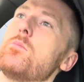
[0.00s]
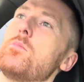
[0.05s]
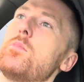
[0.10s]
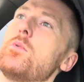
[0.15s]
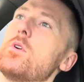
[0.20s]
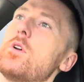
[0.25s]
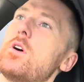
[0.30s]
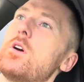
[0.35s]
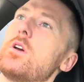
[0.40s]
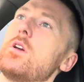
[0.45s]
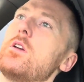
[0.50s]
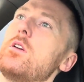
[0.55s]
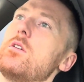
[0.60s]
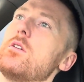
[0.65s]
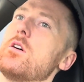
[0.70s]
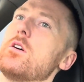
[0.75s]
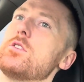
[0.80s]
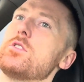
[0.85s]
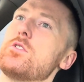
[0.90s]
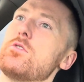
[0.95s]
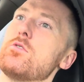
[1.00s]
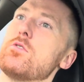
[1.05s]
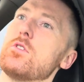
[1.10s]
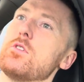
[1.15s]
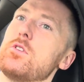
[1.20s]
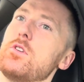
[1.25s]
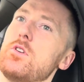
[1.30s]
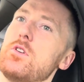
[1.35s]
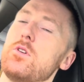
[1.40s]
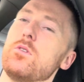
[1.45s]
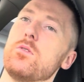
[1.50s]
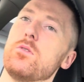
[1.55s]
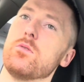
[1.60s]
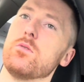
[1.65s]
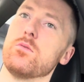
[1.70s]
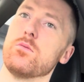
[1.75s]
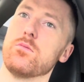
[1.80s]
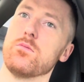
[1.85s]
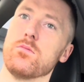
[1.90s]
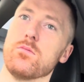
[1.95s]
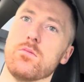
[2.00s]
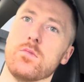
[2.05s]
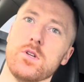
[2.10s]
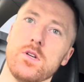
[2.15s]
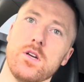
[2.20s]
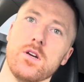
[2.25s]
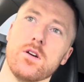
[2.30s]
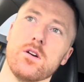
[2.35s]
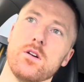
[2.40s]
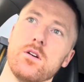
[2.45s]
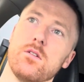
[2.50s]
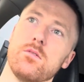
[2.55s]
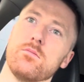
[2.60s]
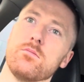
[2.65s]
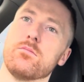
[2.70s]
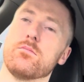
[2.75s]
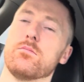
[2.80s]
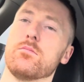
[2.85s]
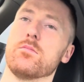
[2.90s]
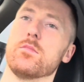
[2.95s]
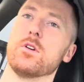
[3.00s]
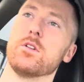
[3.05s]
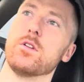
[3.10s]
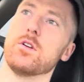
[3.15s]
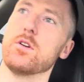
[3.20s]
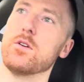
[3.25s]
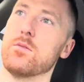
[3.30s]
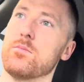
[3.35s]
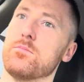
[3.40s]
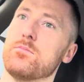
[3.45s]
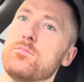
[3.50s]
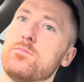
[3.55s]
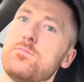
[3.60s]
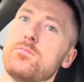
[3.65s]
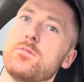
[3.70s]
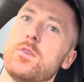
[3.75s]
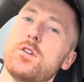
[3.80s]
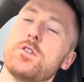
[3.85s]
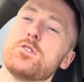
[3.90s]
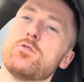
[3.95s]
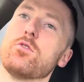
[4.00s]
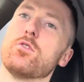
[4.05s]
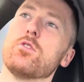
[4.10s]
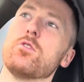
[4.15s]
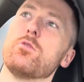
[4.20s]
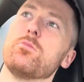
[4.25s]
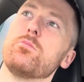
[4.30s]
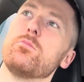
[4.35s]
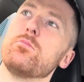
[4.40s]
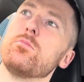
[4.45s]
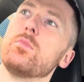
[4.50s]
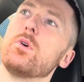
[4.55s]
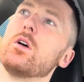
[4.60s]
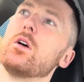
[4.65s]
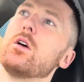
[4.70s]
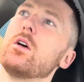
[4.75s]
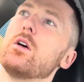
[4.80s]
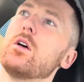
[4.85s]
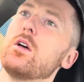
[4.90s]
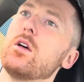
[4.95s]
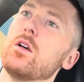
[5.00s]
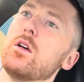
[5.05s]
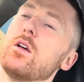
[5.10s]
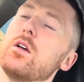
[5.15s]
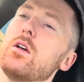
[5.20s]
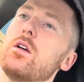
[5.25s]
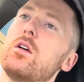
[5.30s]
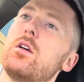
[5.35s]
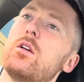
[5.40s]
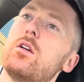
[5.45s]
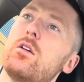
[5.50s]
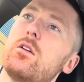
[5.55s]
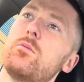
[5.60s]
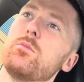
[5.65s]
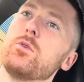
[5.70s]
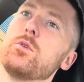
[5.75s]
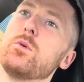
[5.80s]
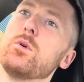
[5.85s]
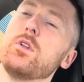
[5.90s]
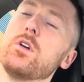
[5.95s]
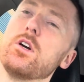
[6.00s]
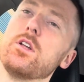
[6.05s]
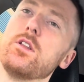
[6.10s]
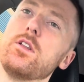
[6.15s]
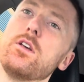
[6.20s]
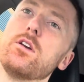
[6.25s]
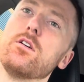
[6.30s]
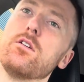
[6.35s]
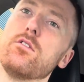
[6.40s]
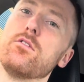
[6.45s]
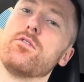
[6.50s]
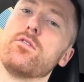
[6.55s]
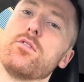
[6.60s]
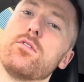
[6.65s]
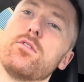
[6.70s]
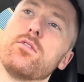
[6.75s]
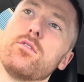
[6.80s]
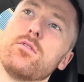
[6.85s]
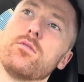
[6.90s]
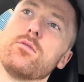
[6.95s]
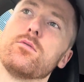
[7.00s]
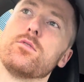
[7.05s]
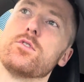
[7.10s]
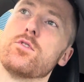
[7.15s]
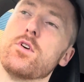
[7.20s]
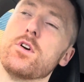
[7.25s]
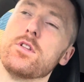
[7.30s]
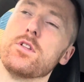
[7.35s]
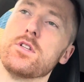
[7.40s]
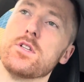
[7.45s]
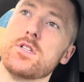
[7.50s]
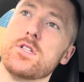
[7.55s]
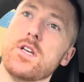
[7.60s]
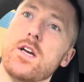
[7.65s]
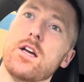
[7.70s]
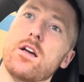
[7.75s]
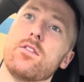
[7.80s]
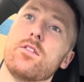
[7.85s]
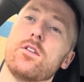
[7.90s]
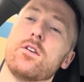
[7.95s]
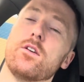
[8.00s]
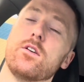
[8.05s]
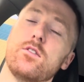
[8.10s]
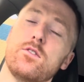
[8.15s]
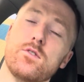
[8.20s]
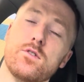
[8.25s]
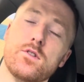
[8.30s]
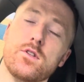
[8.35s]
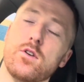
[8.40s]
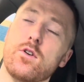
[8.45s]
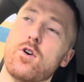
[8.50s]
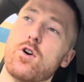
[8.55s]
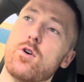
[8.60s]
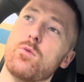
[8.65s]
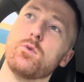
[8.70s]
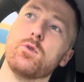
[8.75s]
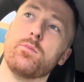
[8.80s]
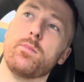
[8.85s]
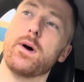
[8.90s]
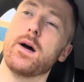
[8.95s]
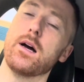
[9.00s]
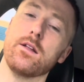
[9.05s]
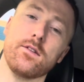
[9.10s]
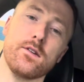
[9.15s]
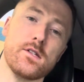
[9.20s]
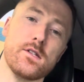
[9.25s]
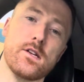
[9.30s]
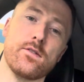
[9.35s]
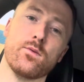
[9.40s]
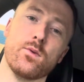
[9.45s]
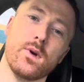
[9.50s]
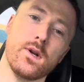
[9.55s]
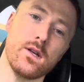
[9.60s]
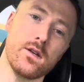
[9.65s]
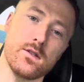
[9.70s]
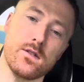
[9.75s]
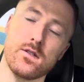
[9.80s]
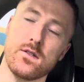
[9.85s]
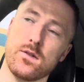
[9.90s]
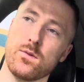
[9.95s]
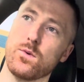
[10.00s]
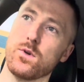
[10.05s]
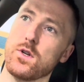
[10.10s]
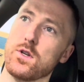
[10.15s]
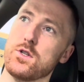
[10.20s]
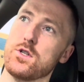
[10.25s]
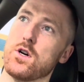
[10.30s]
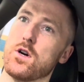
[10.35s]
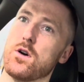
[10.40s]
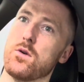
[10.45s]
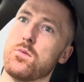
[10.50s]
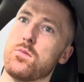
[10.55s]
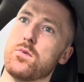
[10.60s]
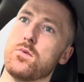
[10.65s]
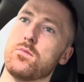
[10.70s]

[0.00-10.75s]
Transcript: But I I struggle to do, yeah, I don't know, I struggle between the idea of trying to stay on the just the normal path as everyone else is with a job